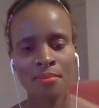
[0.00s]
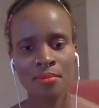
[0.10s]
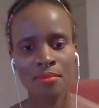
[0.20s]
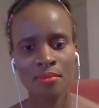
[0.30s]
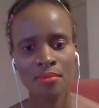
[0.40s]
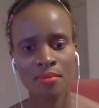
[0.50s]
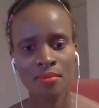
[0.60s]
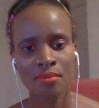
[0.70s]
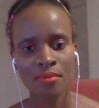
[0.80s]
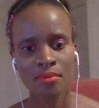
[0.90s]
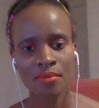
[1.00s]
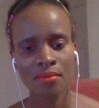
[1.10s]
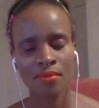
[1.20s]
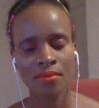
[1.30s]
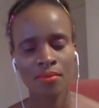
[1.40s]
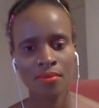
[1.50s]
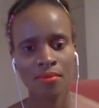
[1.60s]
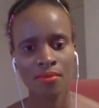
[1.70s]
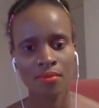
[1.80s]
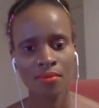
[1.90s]

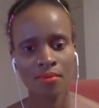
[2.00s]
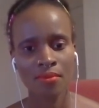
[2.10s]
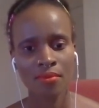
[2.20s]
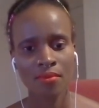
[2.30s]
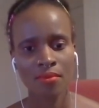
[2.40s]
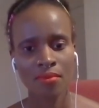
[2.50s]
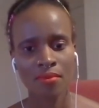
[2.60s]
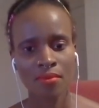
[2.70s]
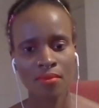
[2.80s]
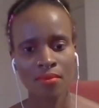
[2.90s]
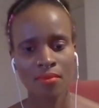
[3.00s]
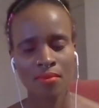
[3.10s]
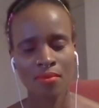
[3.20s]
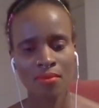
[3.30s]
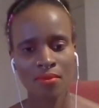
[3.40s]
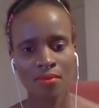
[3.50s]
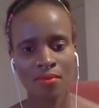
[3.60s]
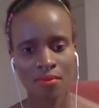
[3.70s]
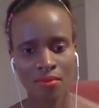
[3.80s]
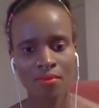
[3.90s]

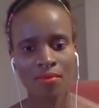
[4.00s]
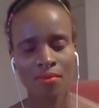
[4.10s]
[no speech]